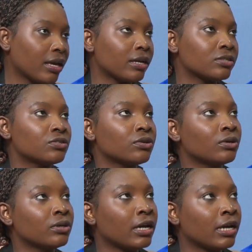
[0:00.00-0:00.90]
Yeah, so
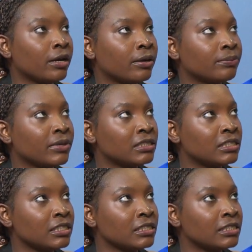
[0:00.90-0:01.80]
um,
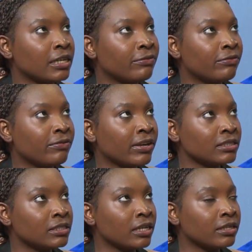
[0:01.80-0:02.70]
it's it's
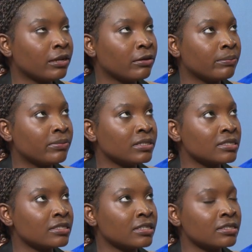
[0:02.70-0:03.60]
affected our
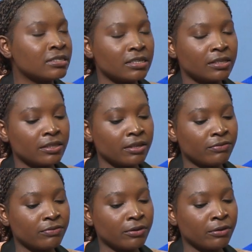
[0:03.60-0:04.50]
business in the
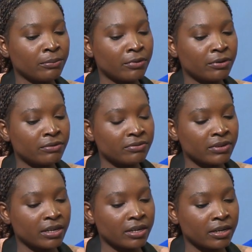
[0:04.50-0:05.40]
form of
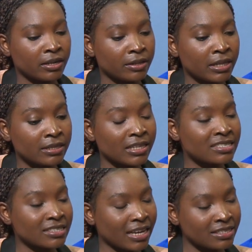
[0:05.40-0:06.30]
uh, the, the
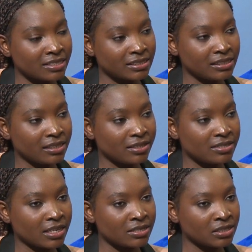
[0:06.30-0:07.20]
scarcity, the
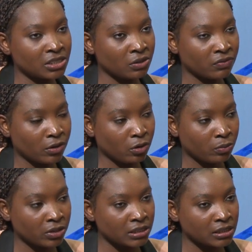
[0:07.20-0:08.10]
scarcity of the
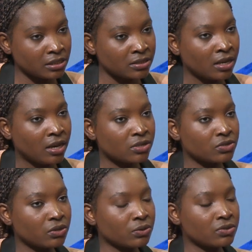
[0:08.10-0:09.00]
commodities.
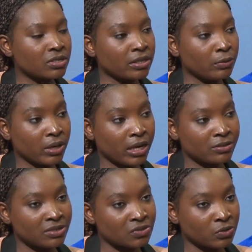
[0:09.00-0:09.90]
So you could see the
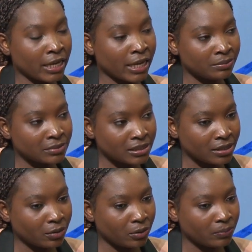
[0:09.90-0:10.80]
warehouses were empty
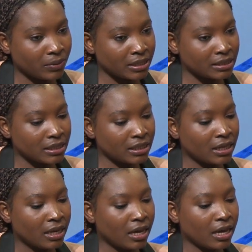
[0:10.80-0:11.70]
completely.
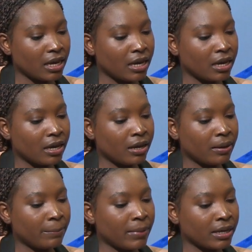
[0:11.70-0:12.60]

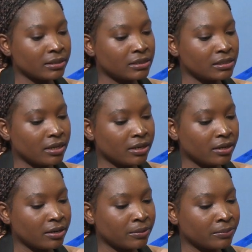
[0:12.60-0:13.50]
Uh, but
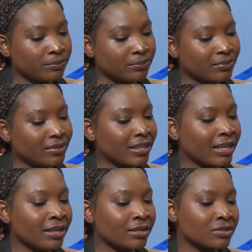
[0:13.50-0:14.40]
um, the
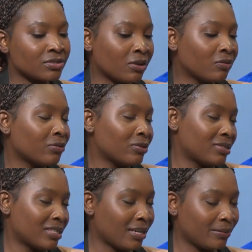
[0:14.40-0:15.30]
other result
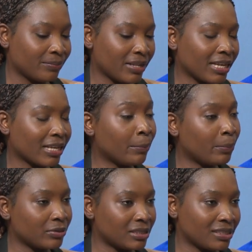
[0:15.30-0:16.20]
was um, like
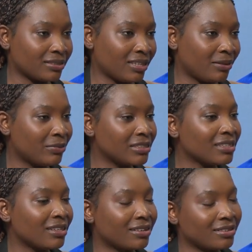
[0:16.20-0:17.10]
importing,
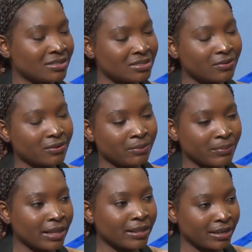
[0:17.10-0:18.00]
importing the grains from
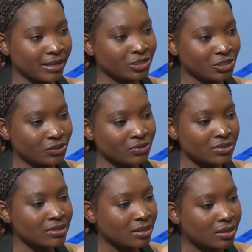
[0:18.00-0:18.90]
other
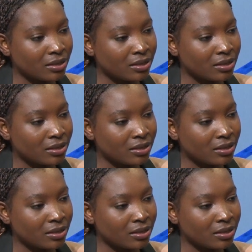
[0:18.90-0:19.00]
nations.